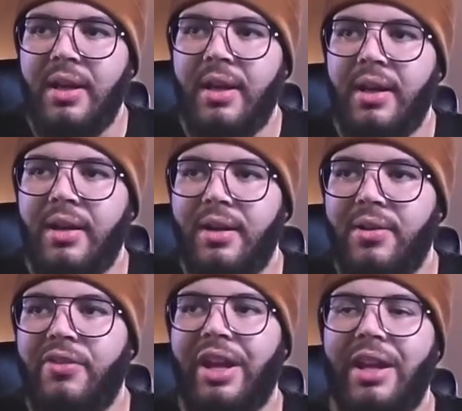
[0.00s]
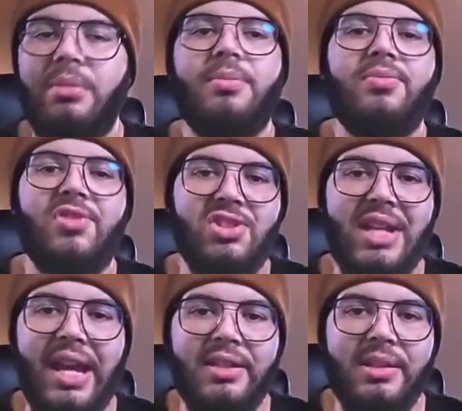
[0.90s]
of, hey, just
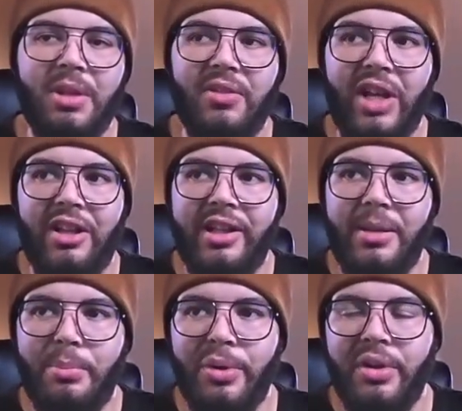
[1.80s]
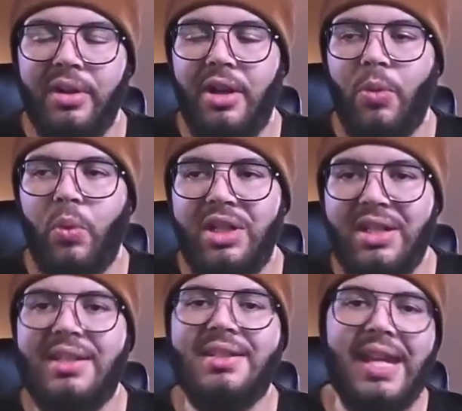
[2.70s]
add something valid input. We
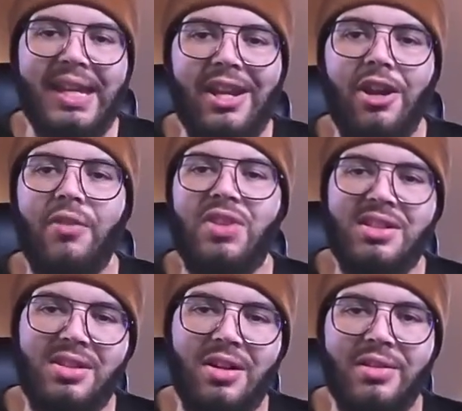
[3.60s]
did take care of this on the